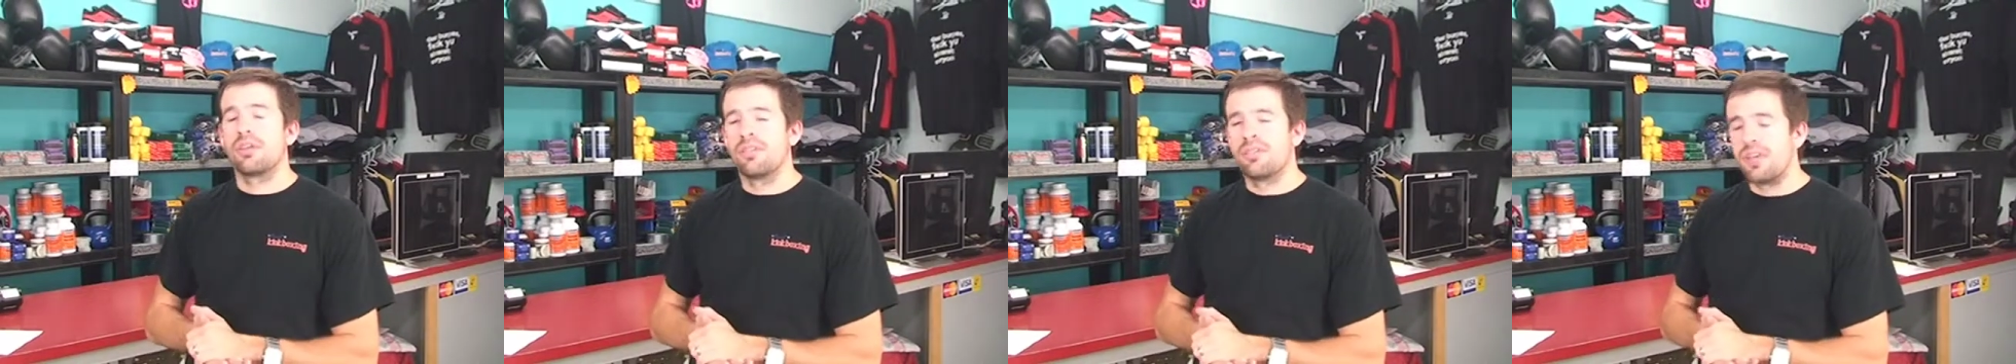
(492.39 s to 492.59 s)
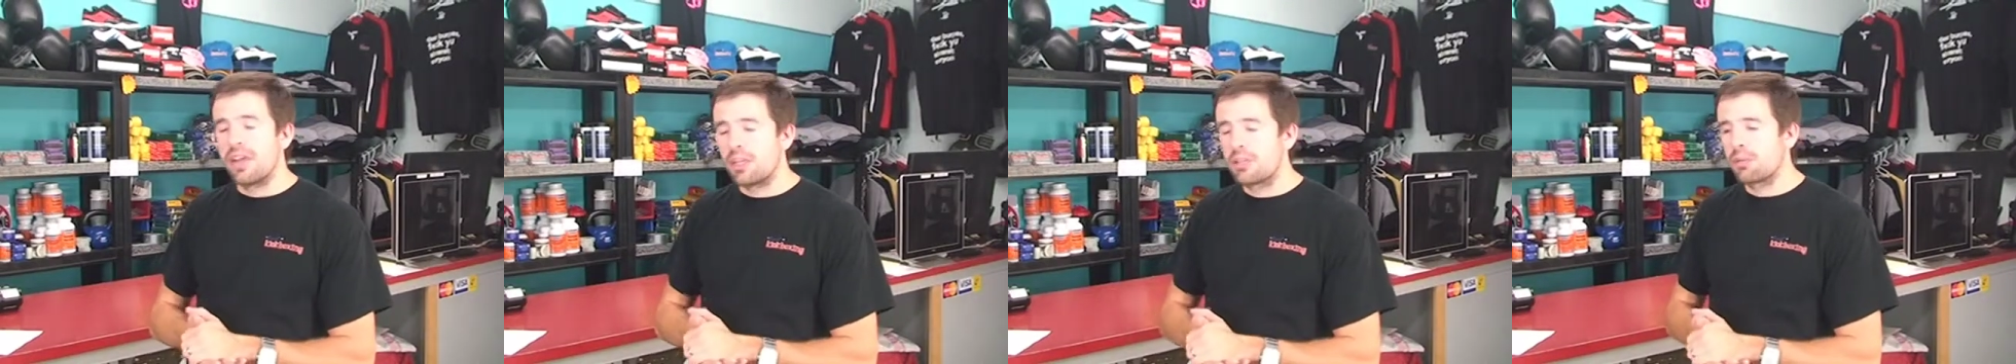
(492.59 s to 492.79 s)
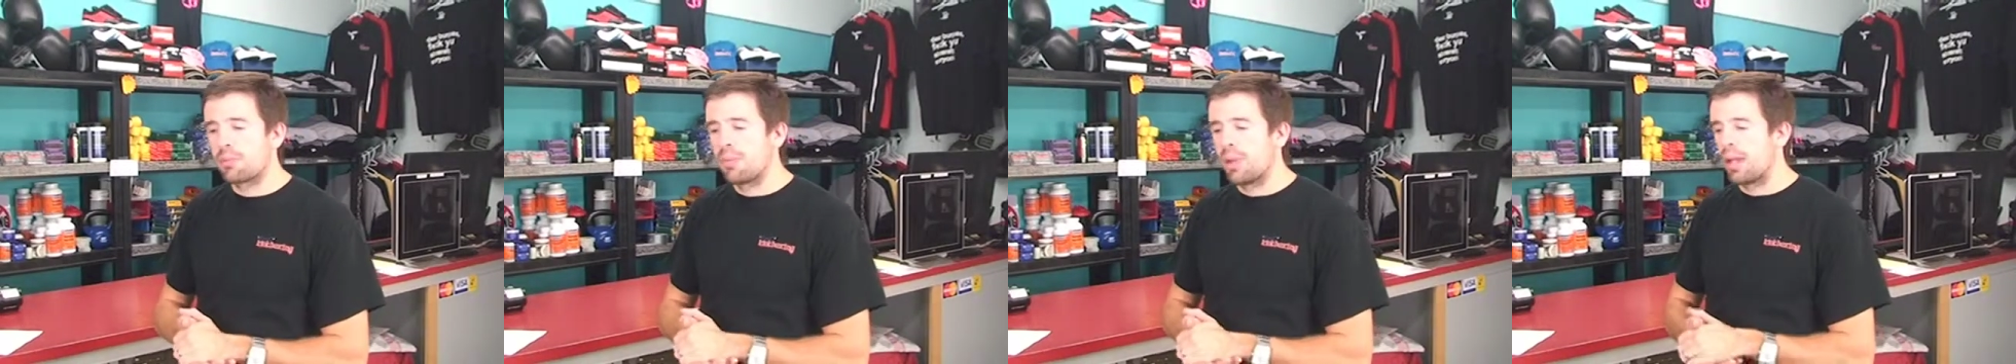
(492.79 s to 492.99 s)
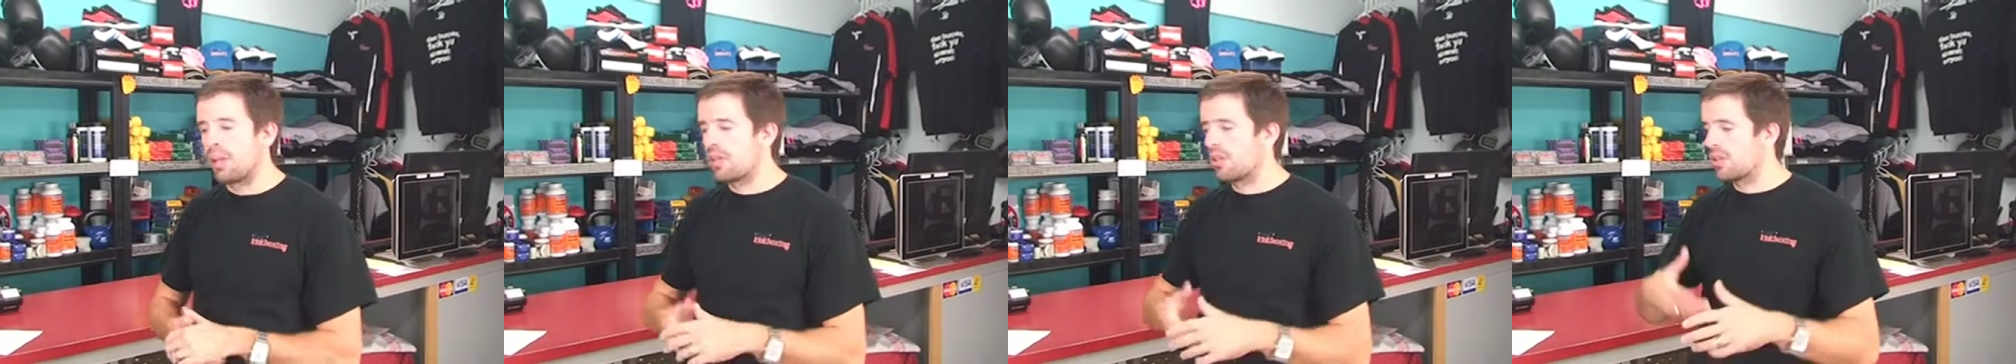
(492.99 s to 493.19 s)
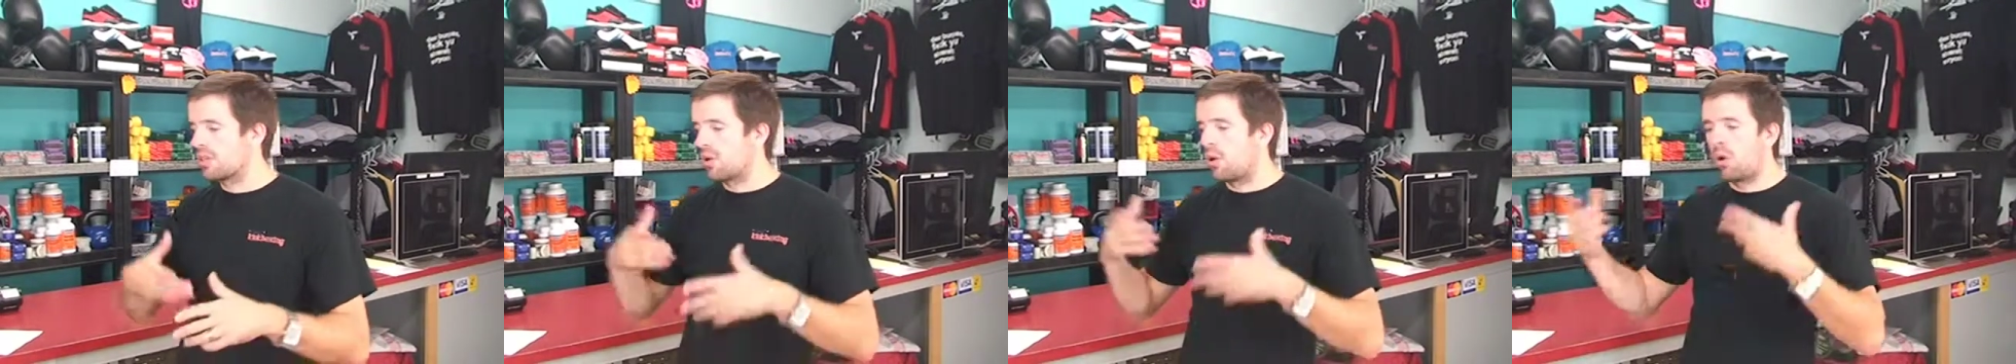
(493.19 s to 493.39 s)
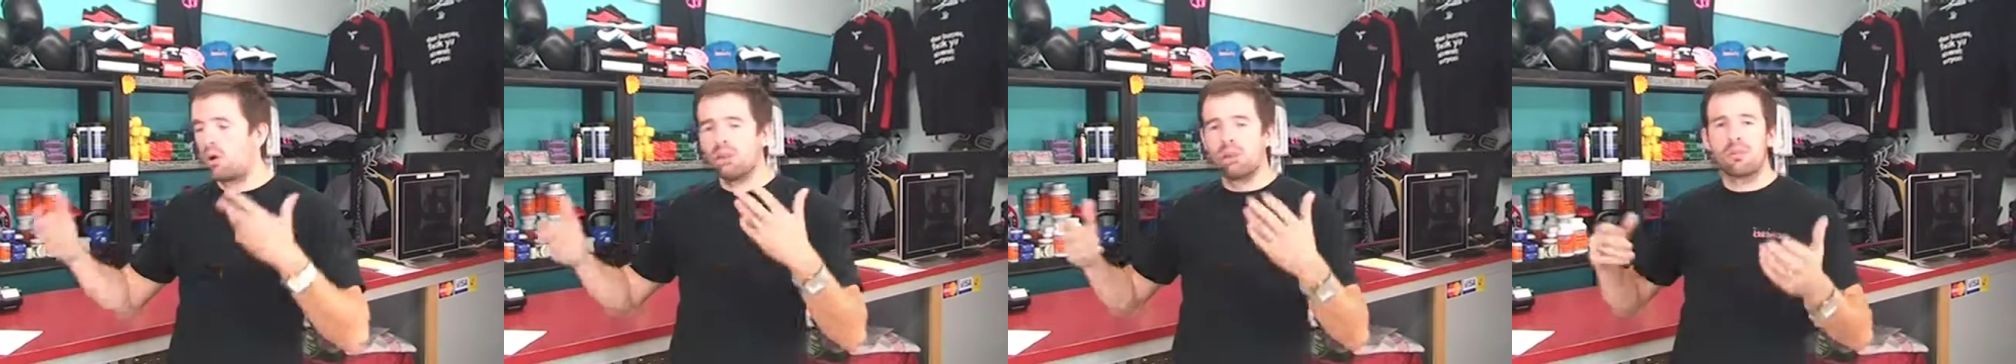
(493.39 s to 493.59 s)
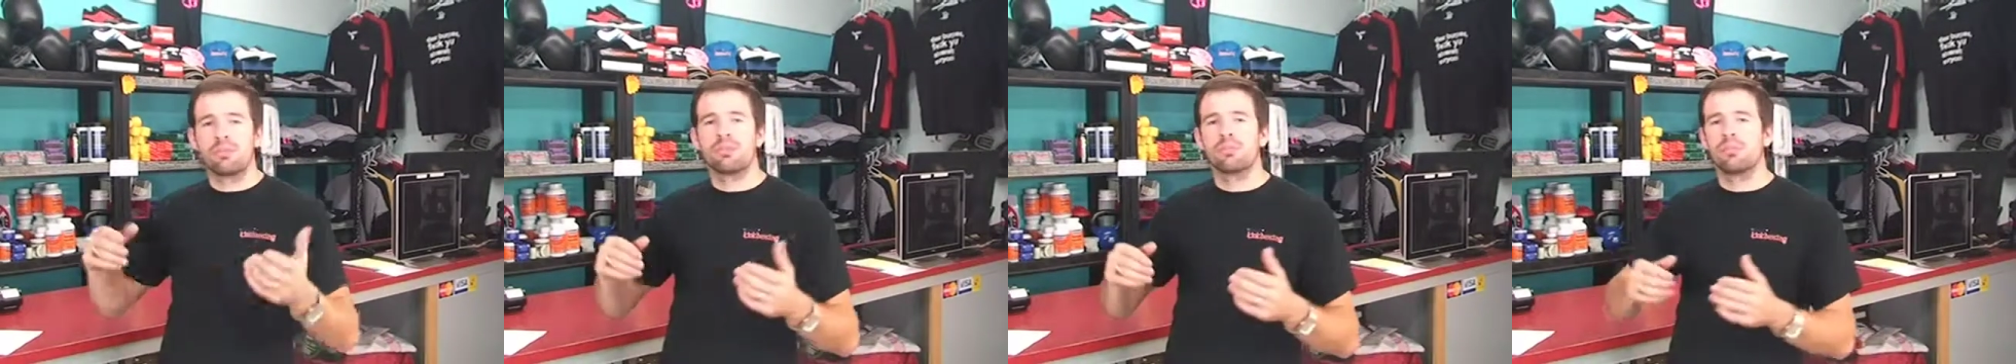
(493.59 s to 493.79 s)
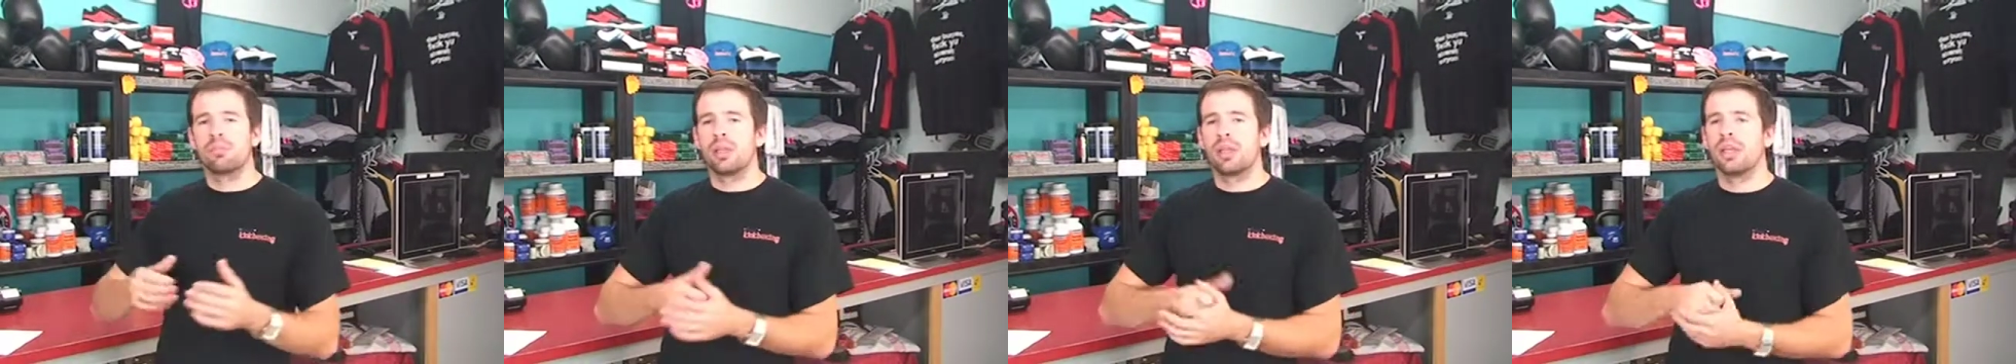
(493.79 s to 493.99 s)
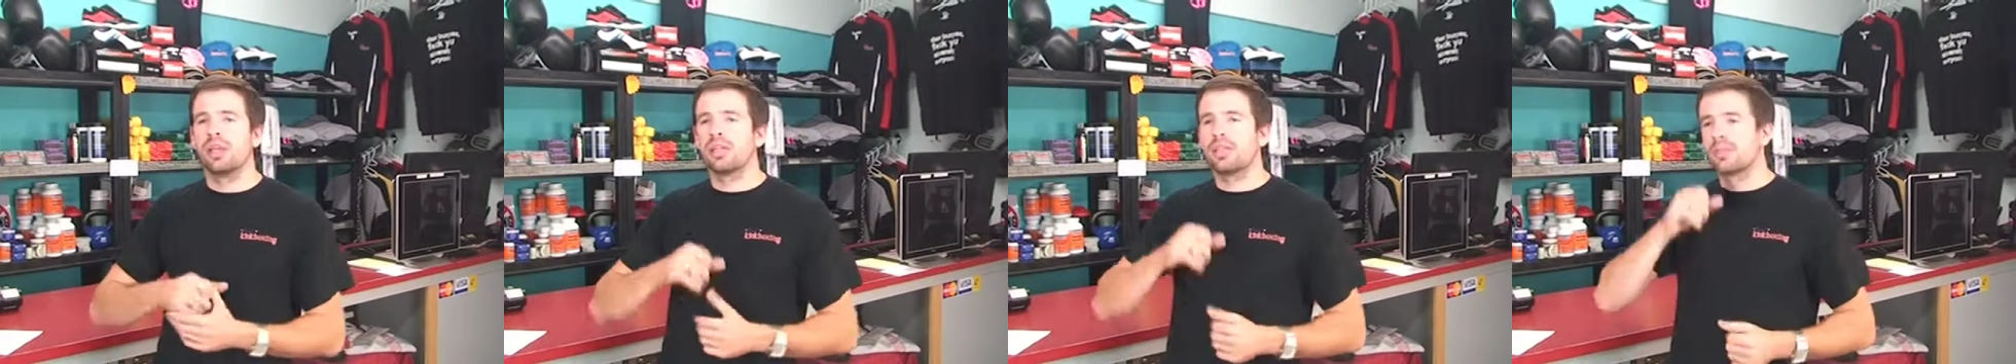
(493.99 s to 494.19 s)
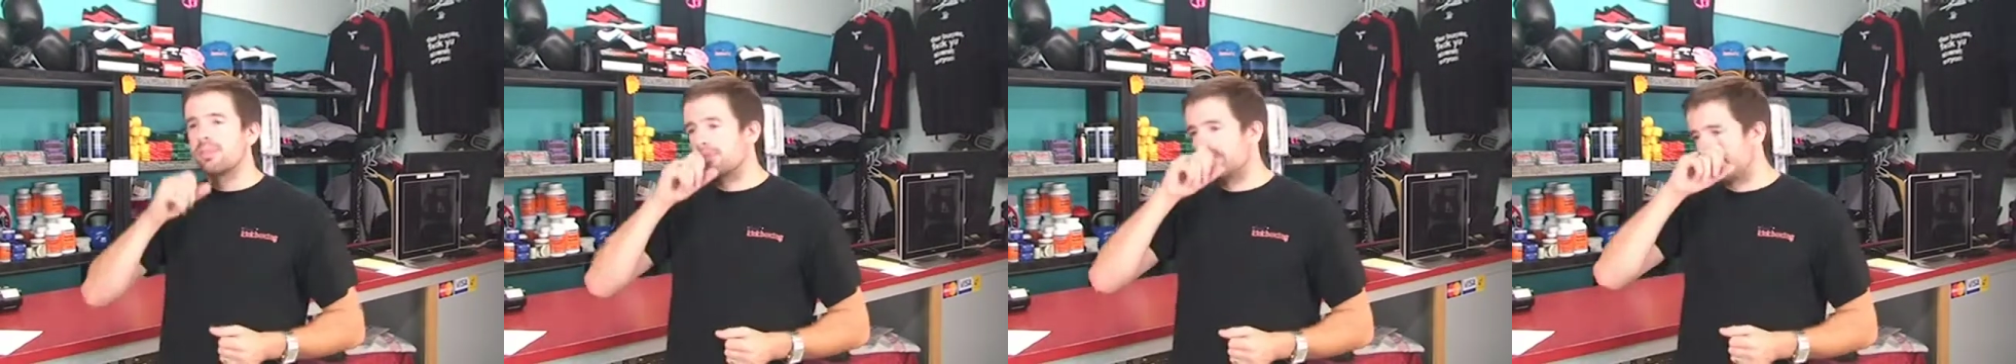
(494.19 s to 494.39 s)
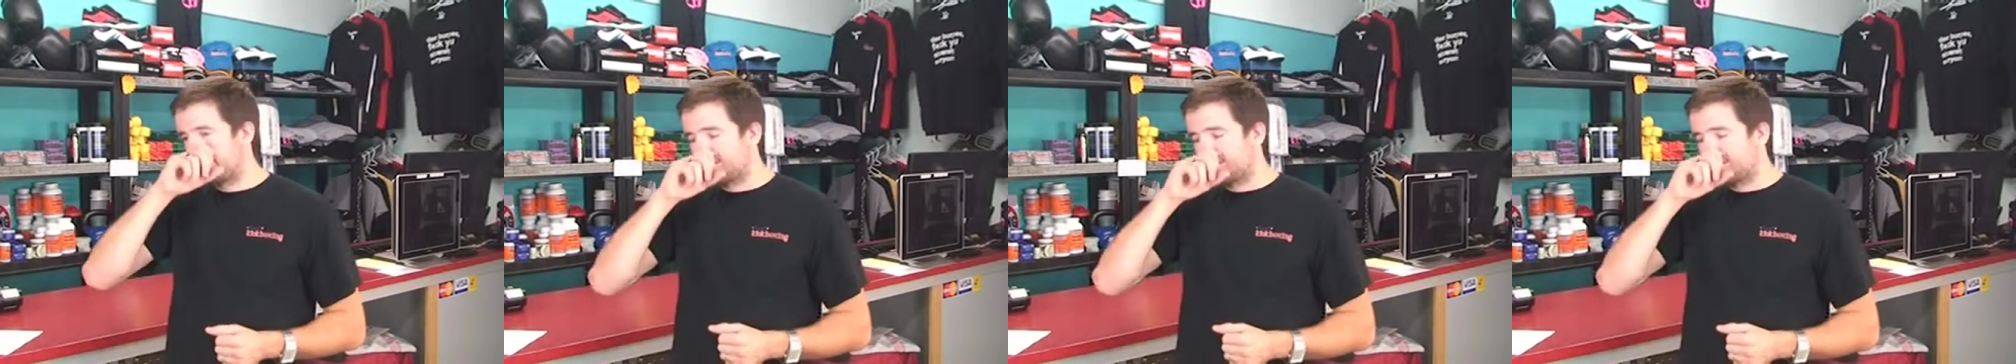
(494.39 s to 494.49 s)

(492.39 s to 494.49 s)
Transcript: Facebook pages, all over the place.